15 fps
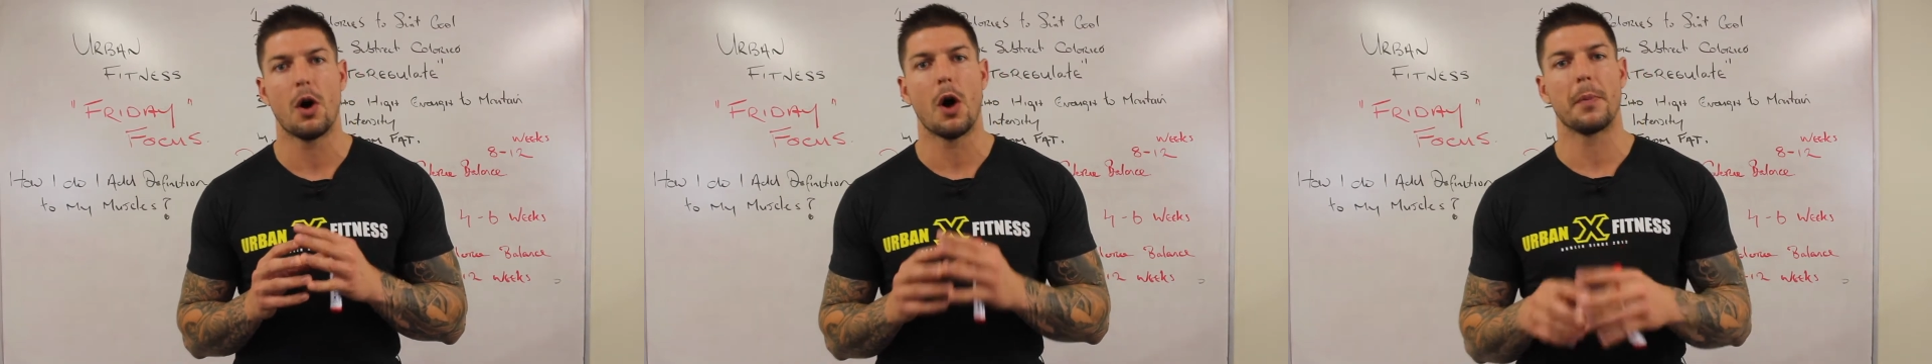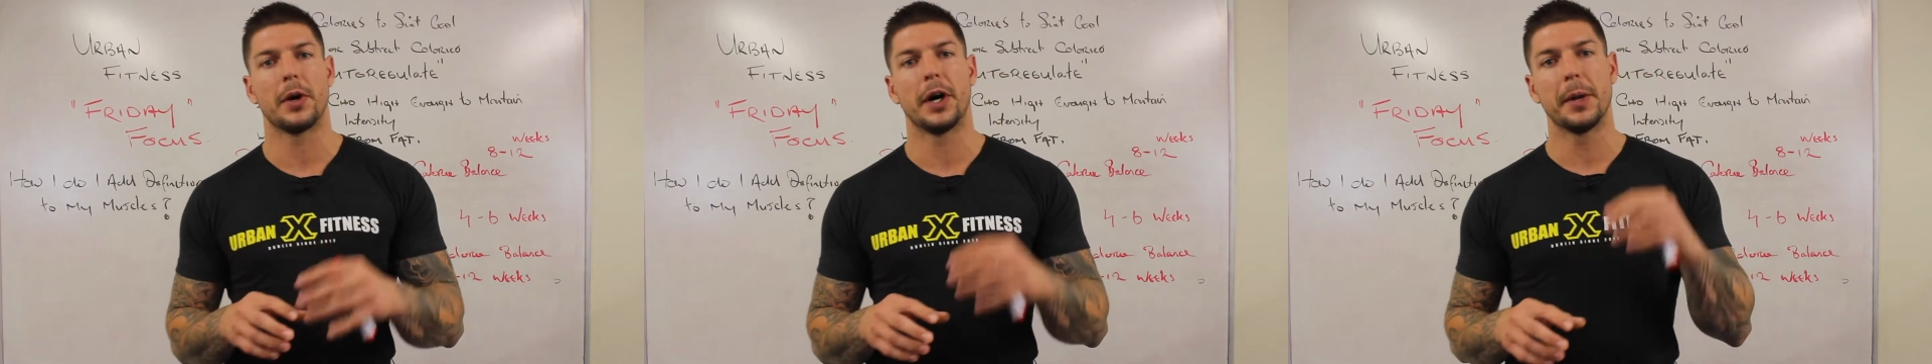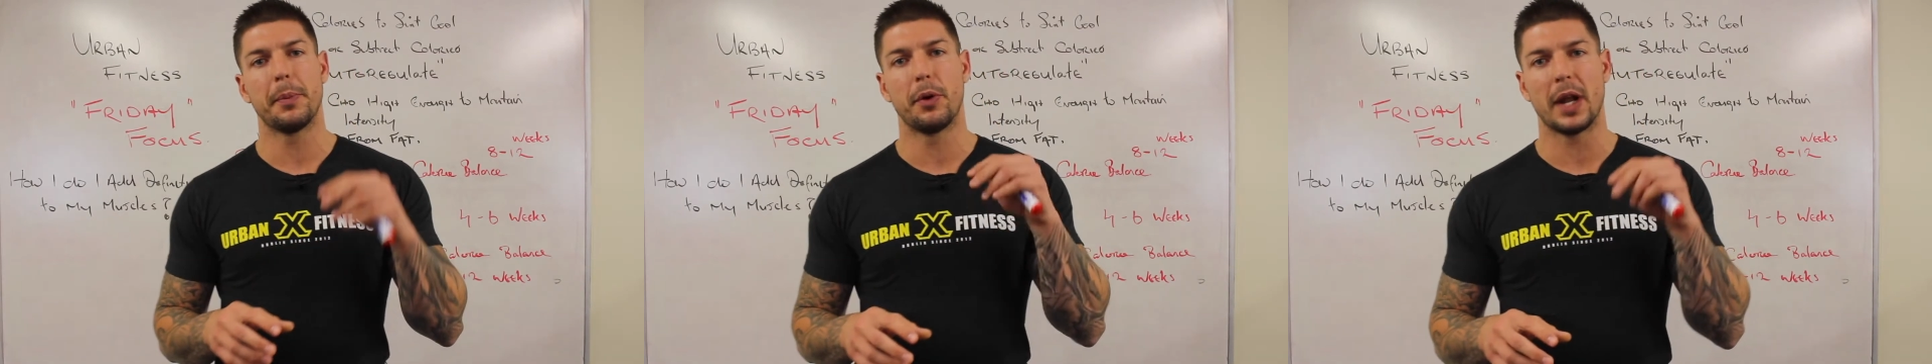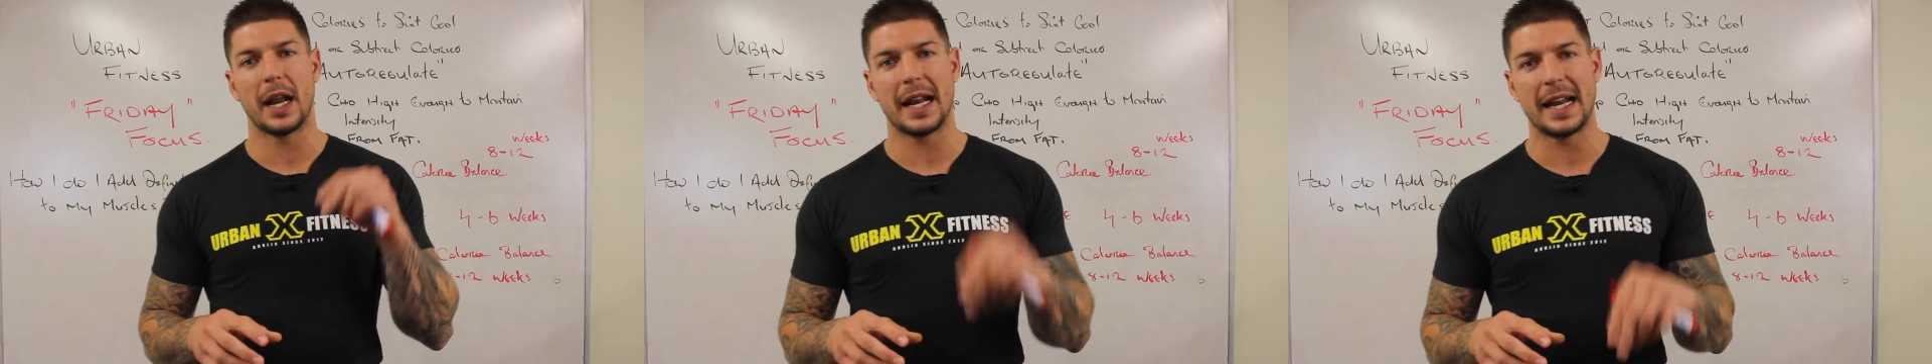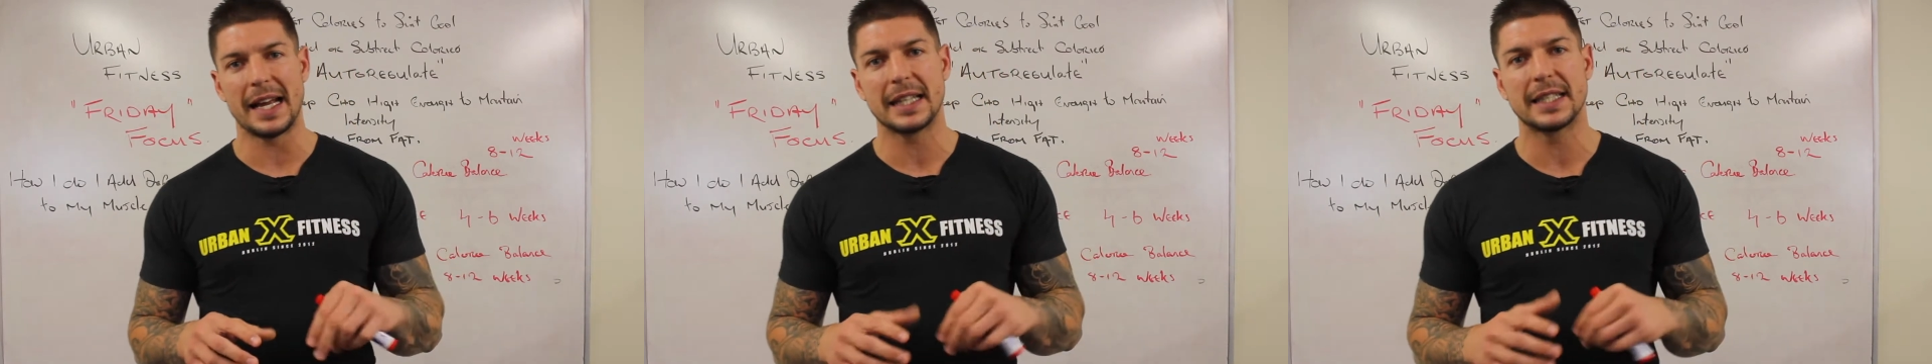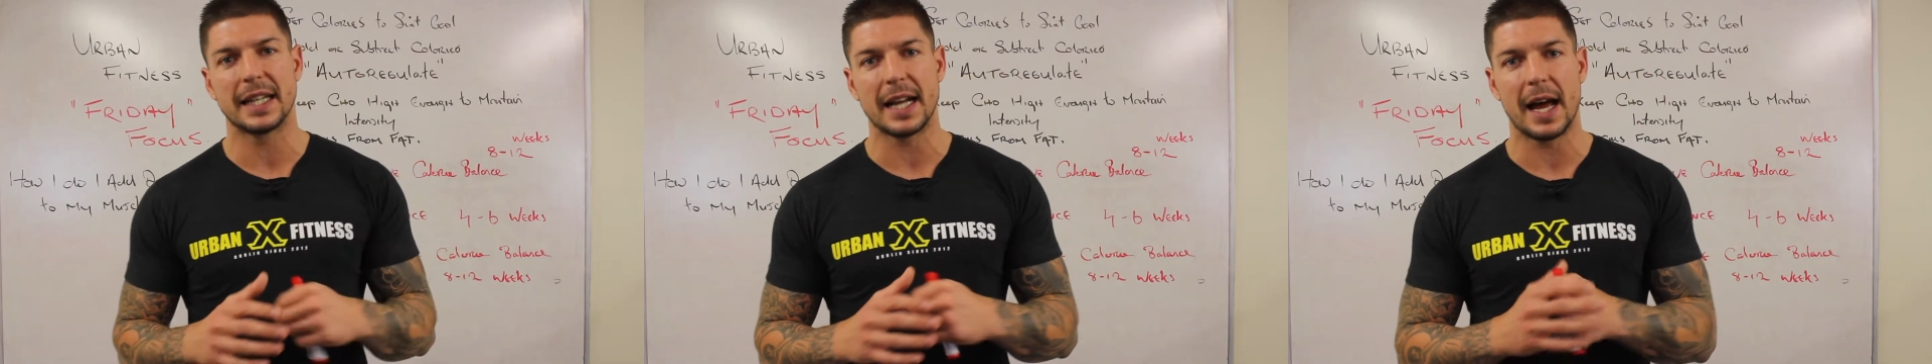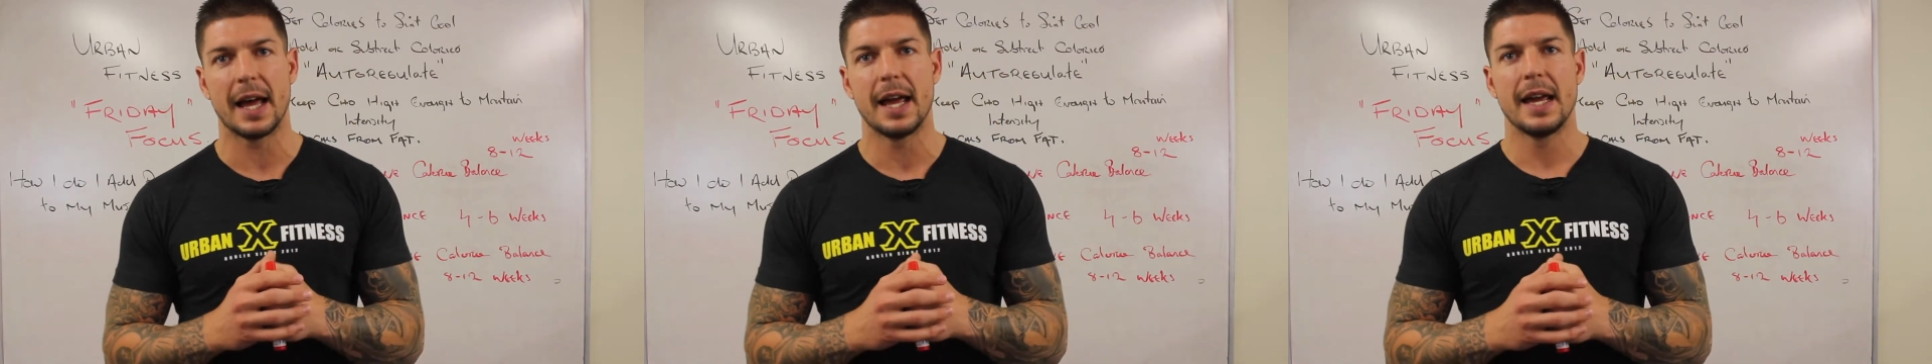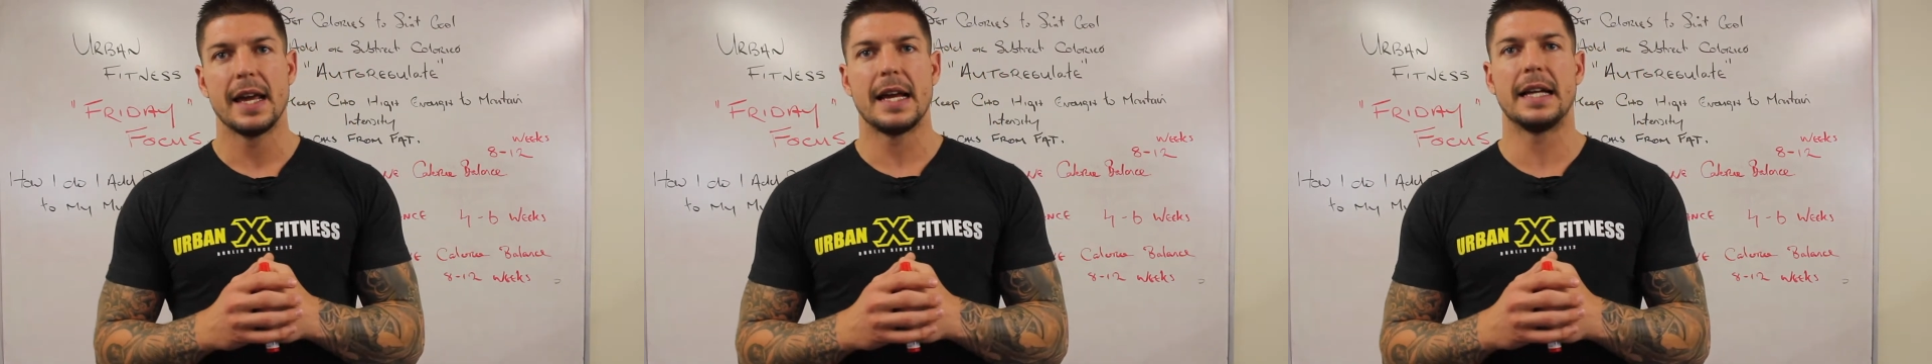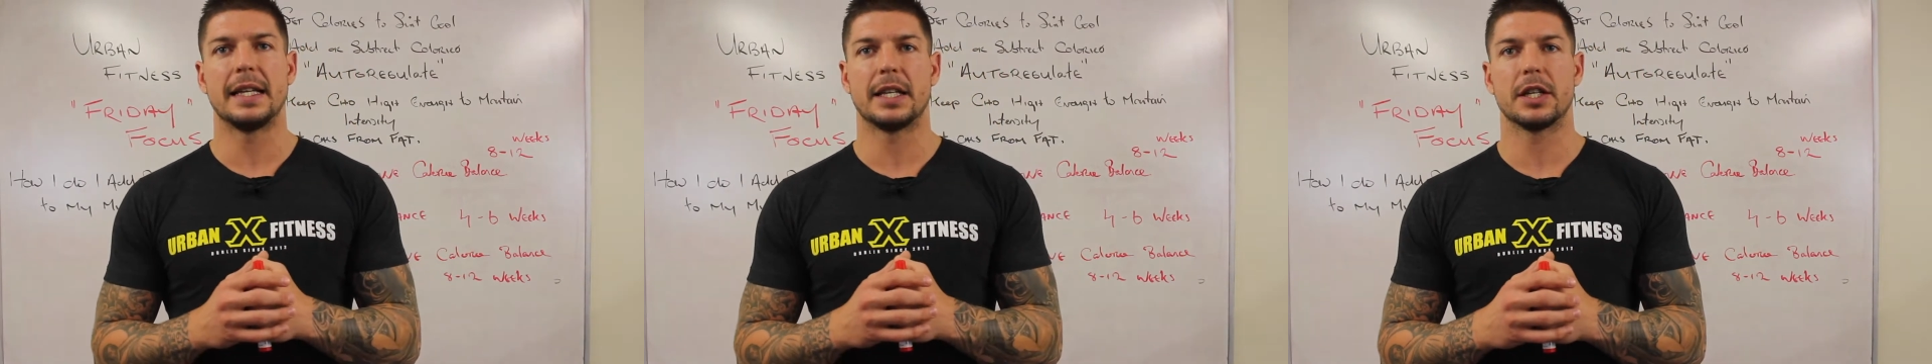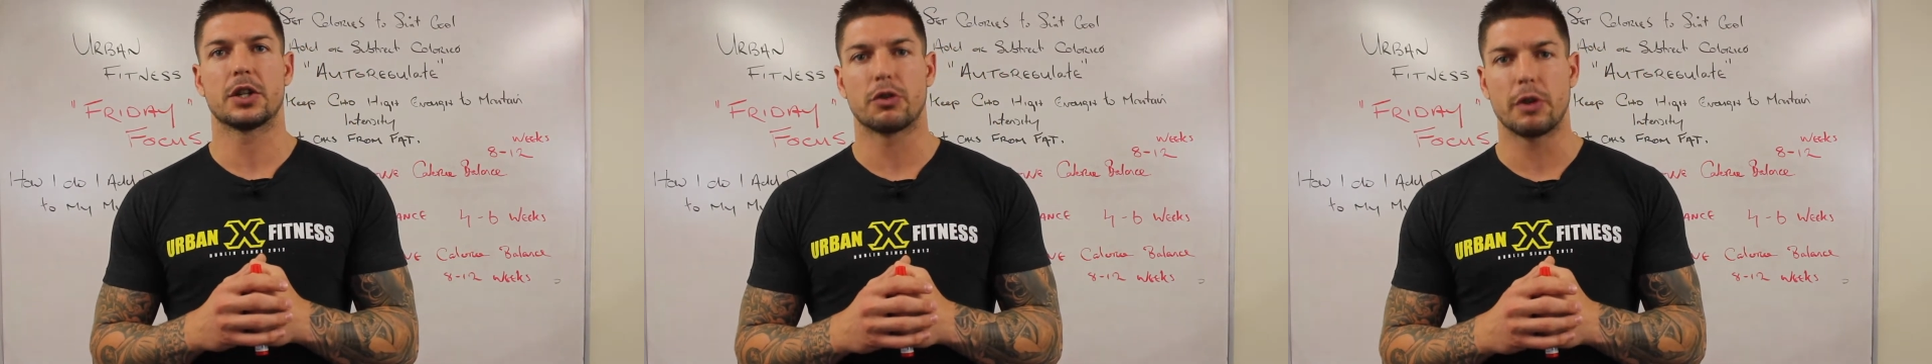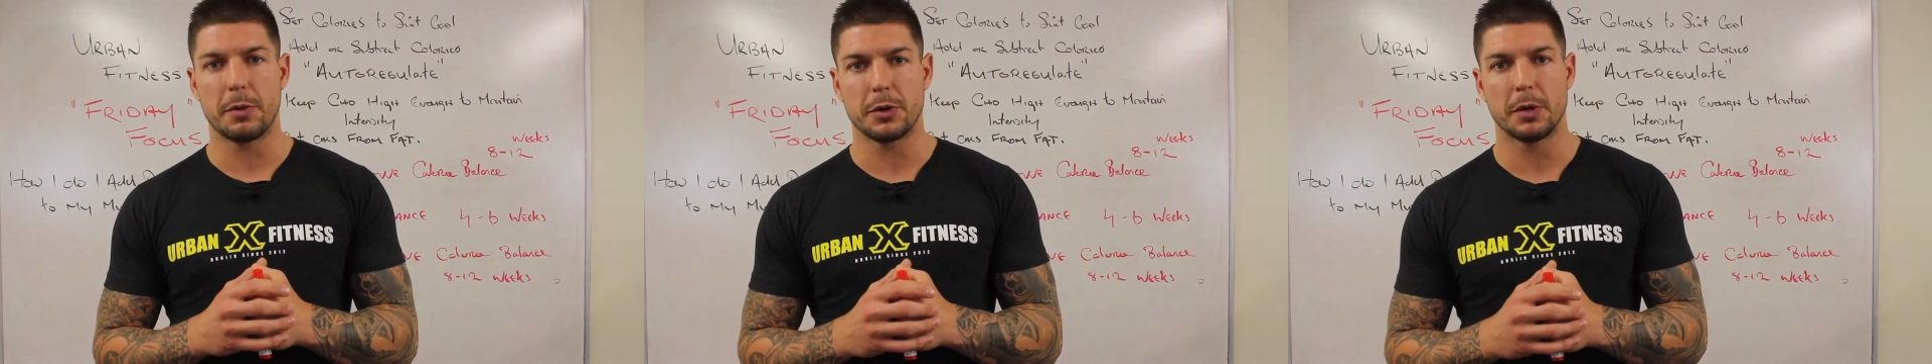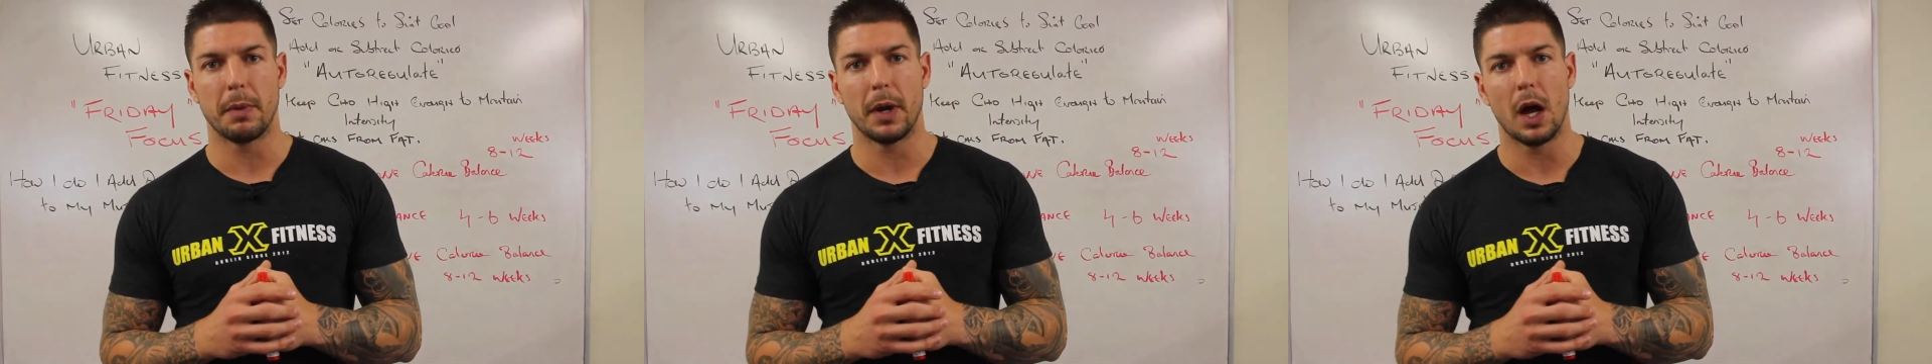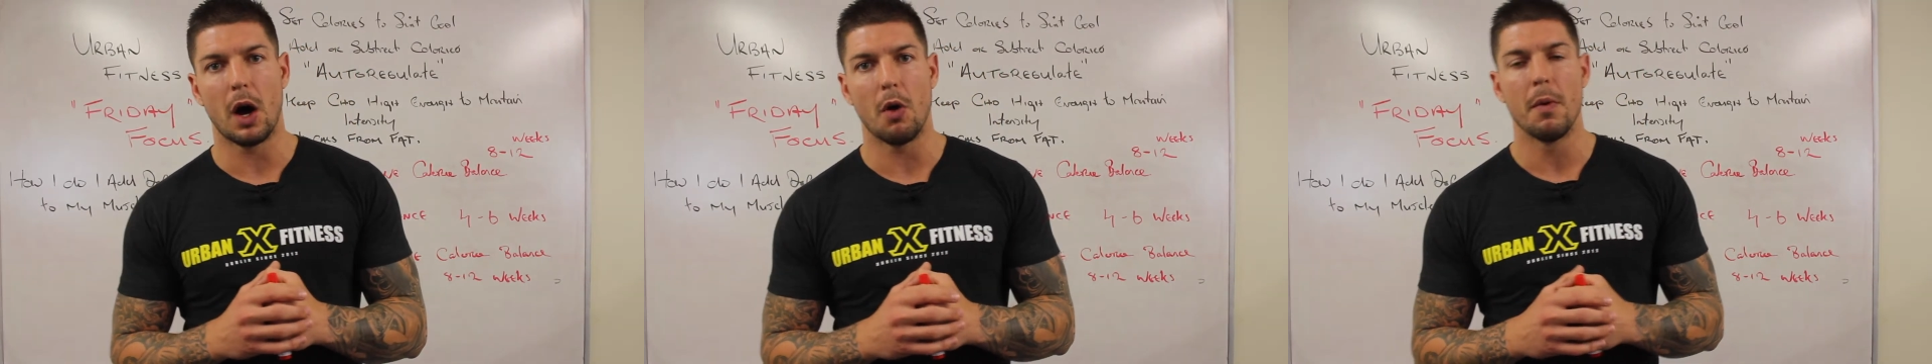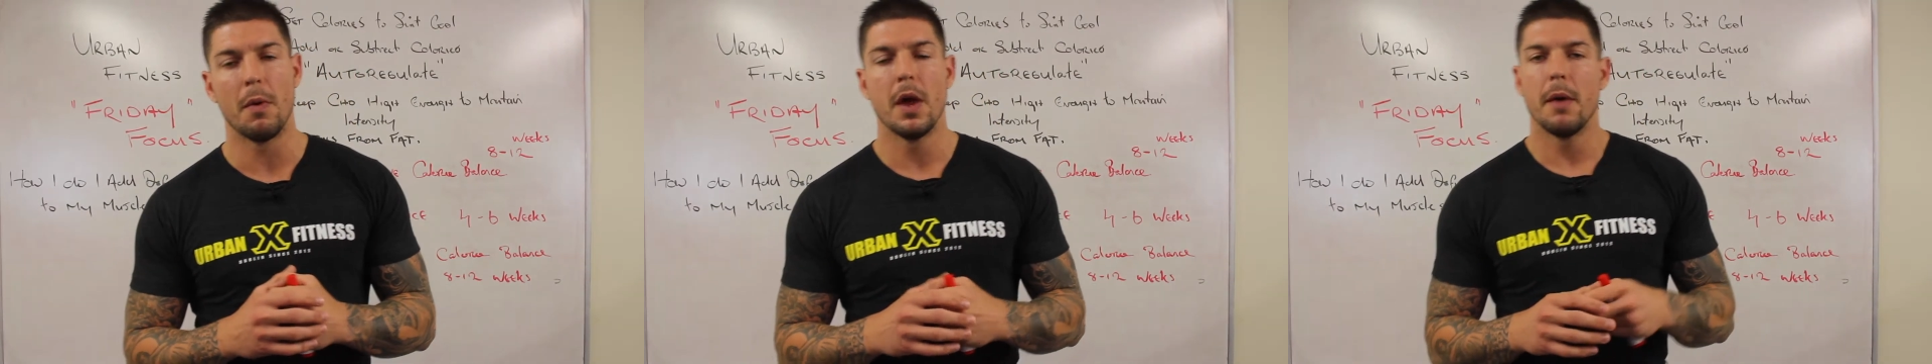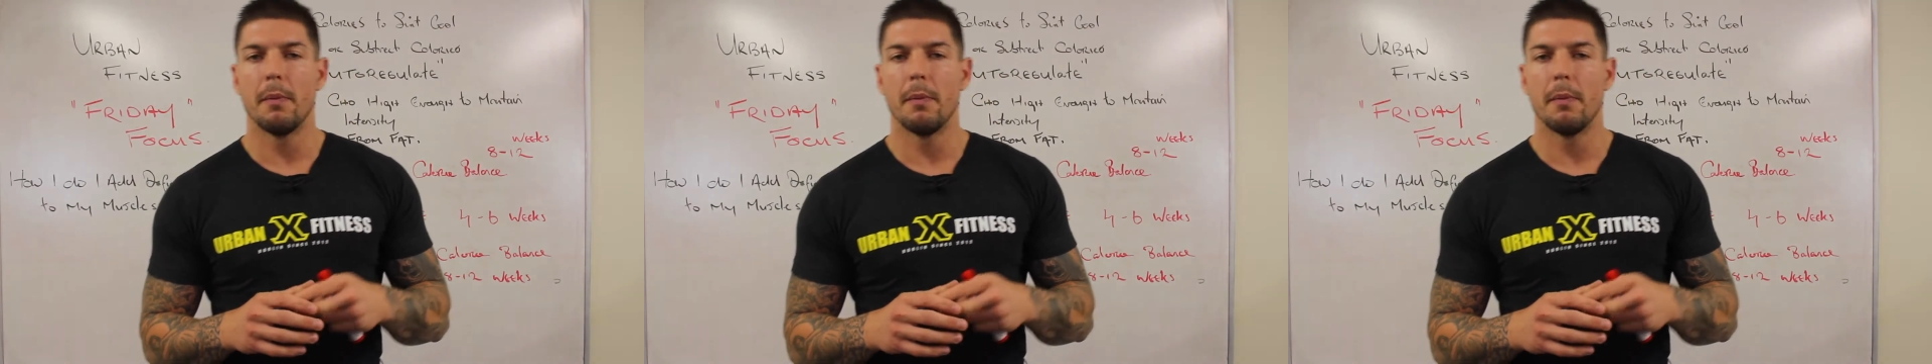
I'm going to put a link to that in the description below,